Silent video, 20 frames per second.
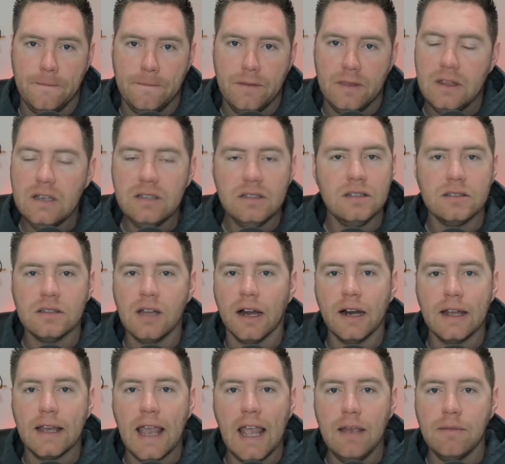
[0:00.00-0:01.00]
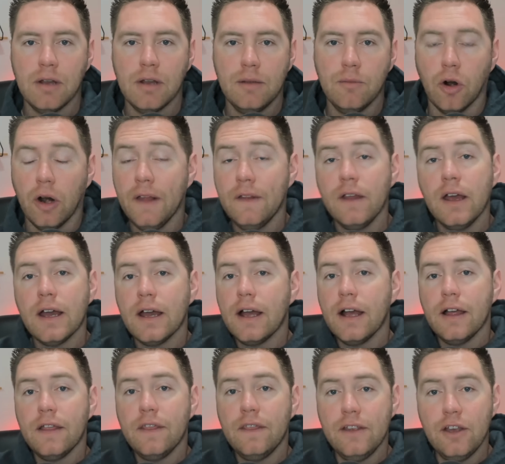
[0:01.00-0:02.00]
This is not a game anymore. And
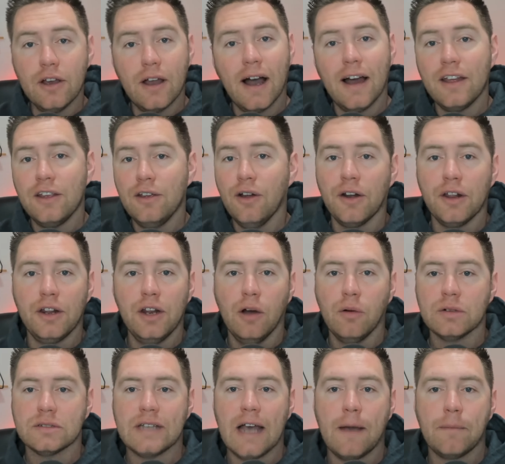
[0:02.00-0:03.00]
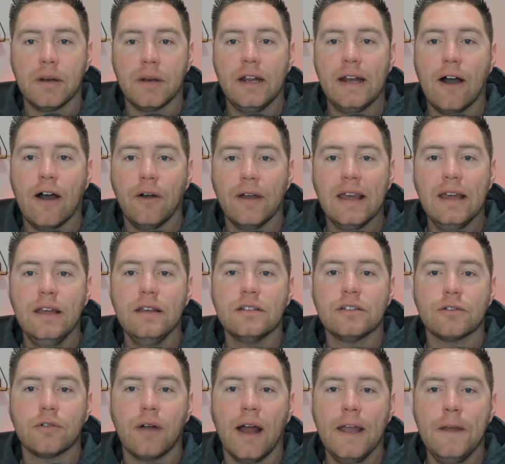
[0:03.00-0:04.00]
you already know what's happening now
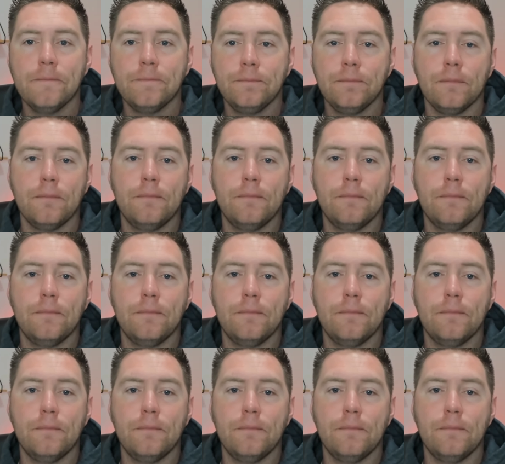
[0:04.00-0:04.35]
east, right?